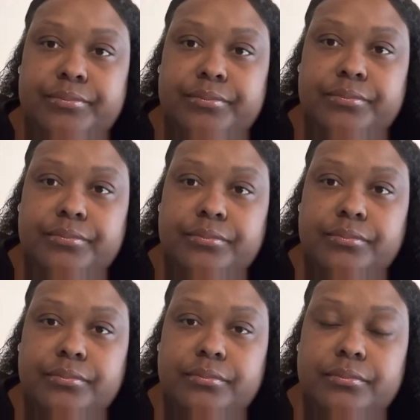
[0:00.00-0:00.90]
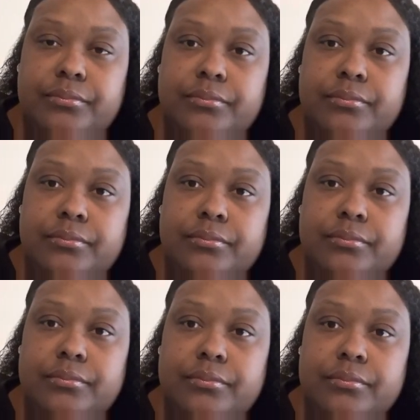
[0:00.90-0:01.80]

Nothing is said.